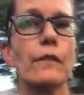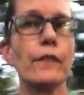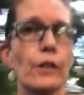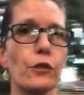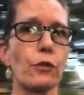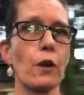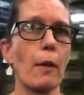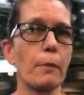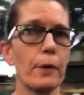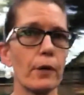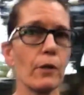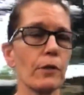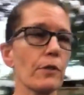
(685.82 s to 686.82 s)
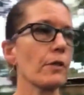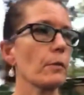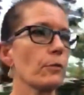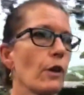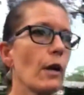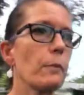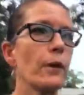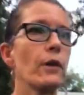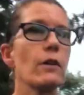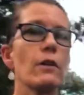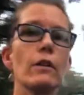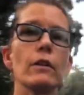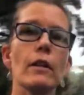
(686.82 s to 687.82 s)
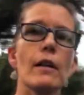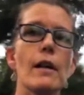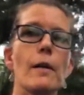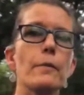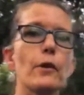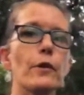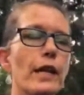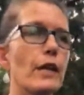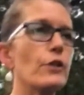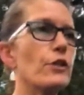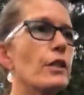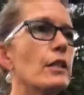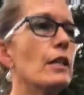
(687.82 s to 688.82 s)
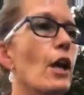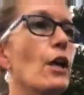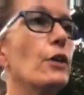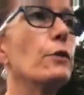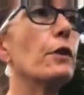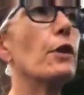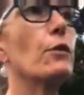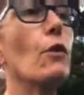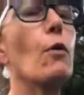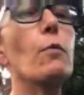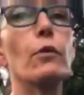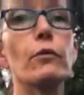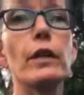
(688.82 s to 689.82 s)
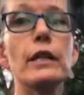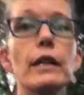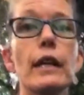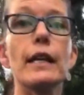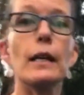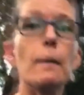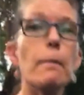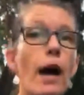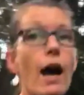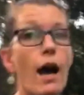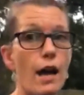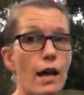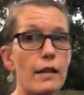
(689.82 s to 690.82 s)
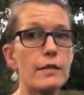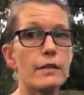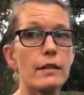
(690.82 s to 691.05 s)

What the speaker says: in a tropical or subtropical location, you can grow moringa in a pot.